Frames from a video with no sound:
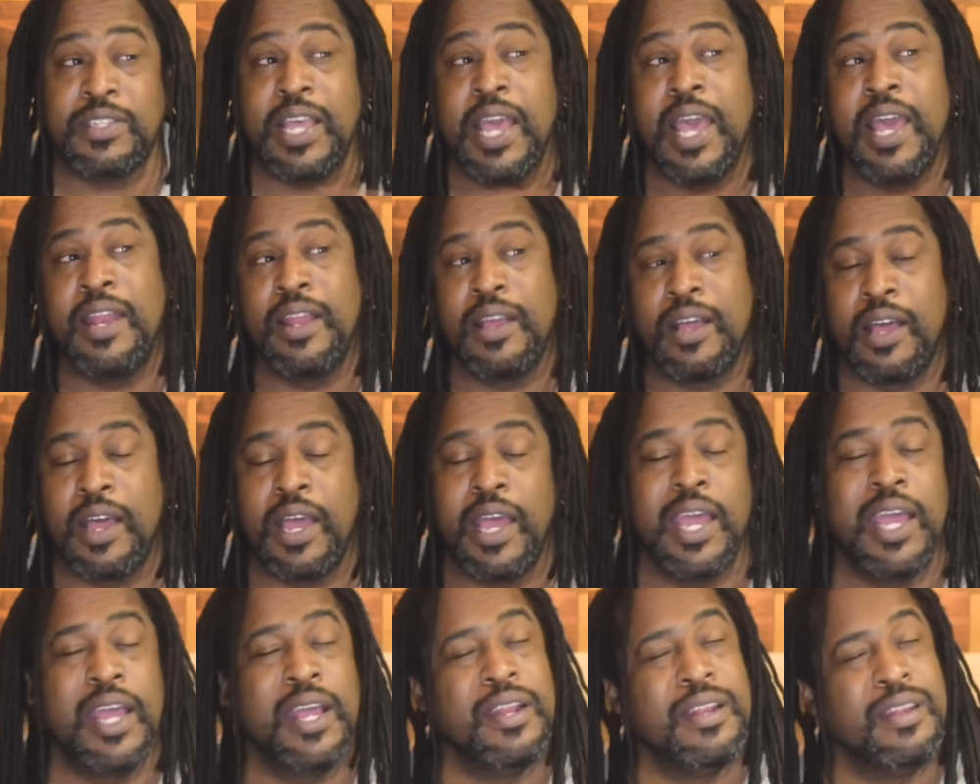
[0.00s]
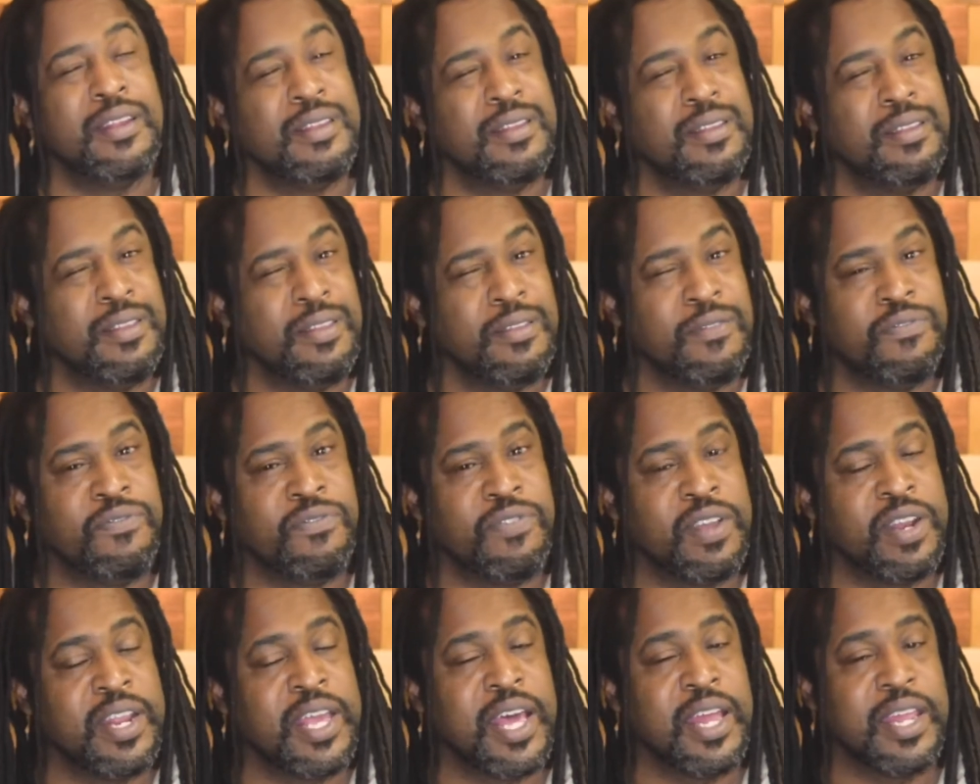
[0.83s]
and the
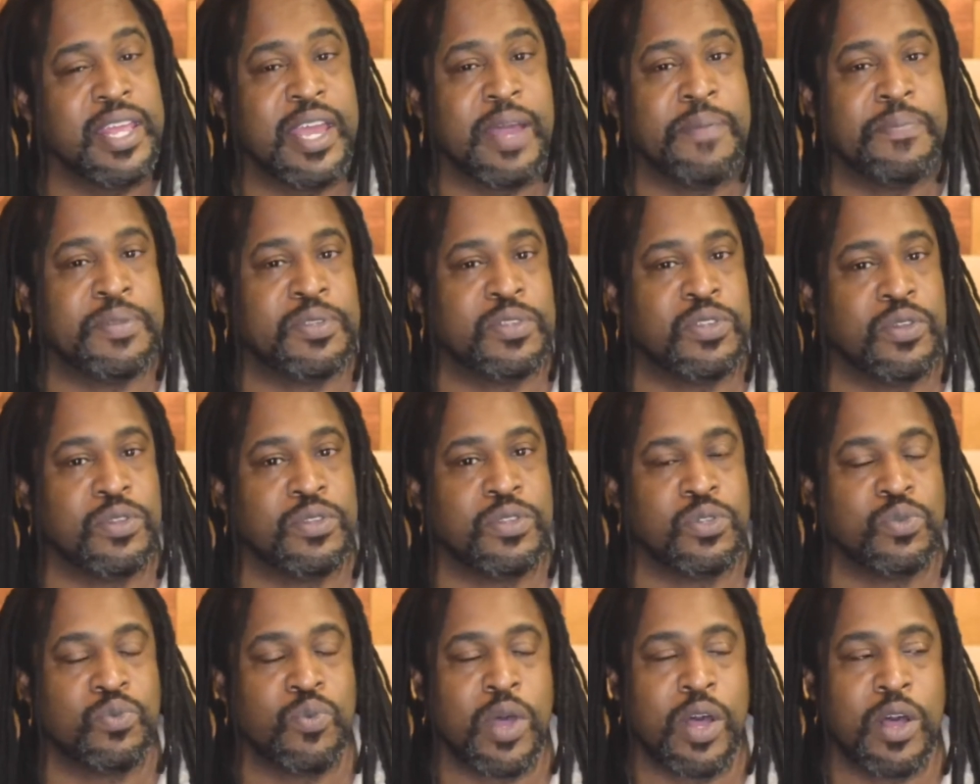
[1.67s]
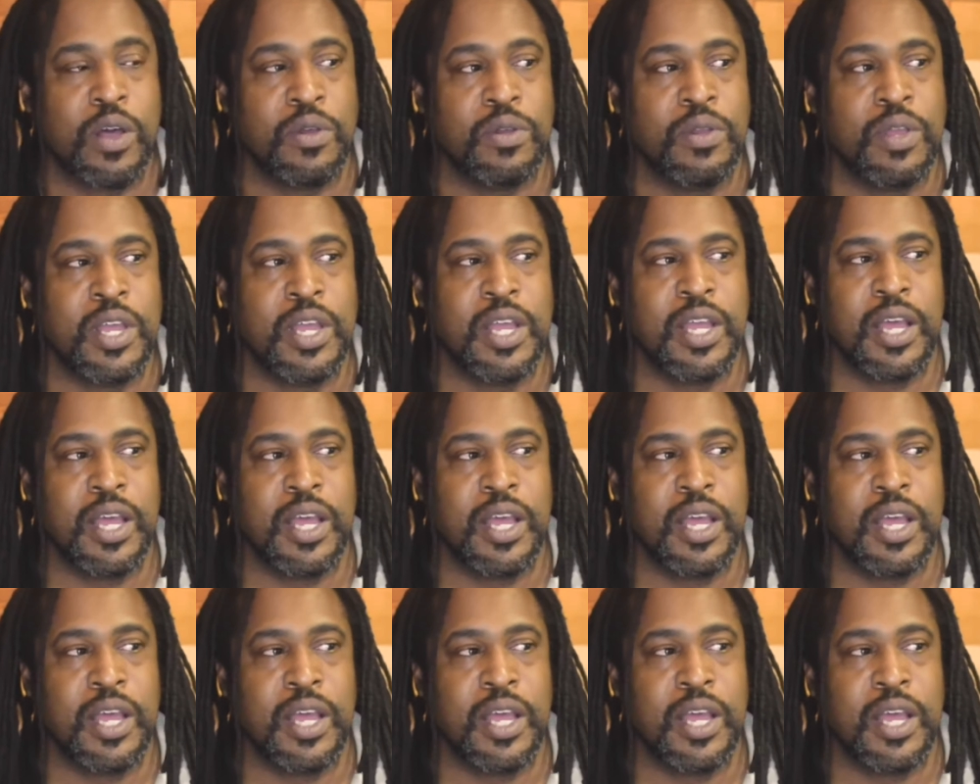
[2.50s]
finale episodes as well.